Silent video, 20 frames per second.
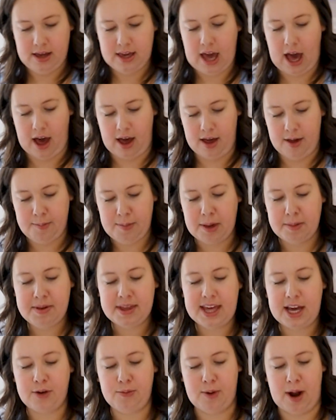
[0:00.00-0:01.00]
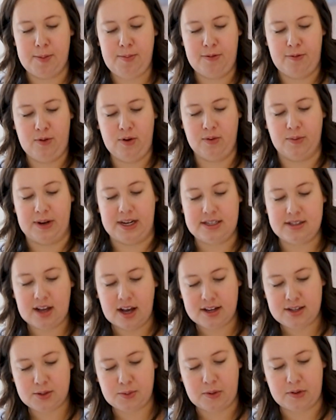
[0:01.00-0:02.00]
Yeah, maybe like right before
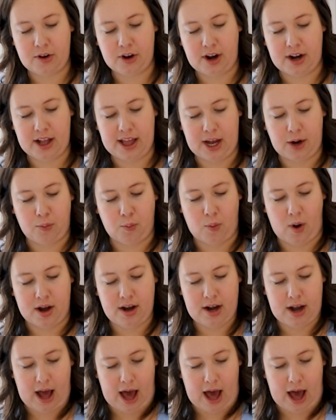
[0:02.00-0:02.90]
recess, where they're gonna like run it